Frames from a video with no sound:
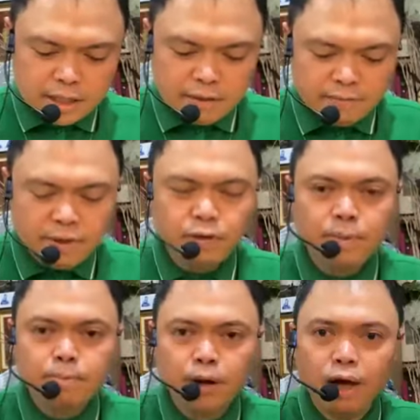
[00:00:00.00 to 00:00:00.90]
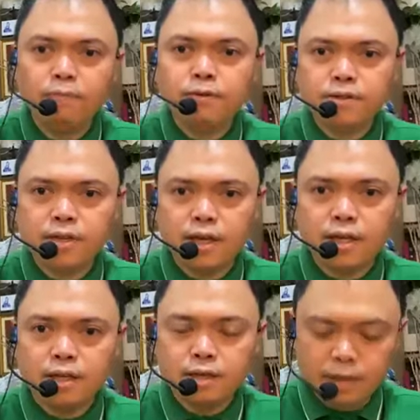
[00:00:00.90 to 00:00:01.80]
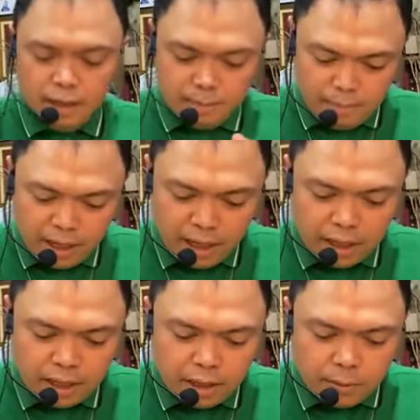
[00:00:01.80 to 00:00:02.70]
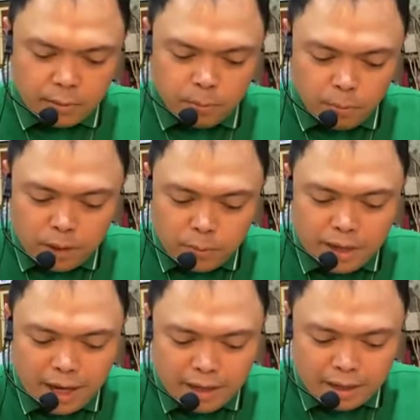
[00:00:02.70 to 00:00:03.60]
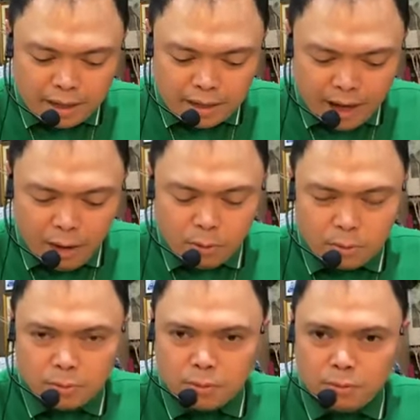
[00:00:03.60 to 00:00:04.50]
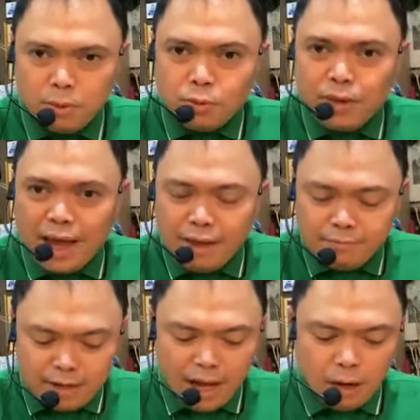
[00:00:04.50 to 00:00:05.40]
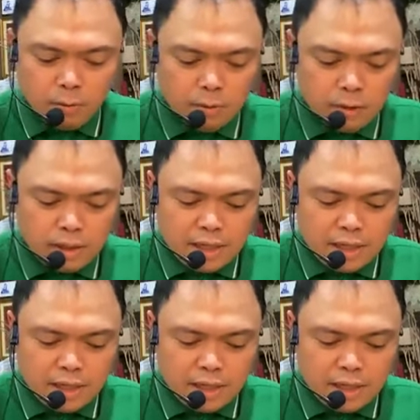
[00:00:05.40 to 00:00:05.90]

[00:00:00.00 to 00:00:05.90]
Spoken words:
is the very prophecy, meaning what we have now,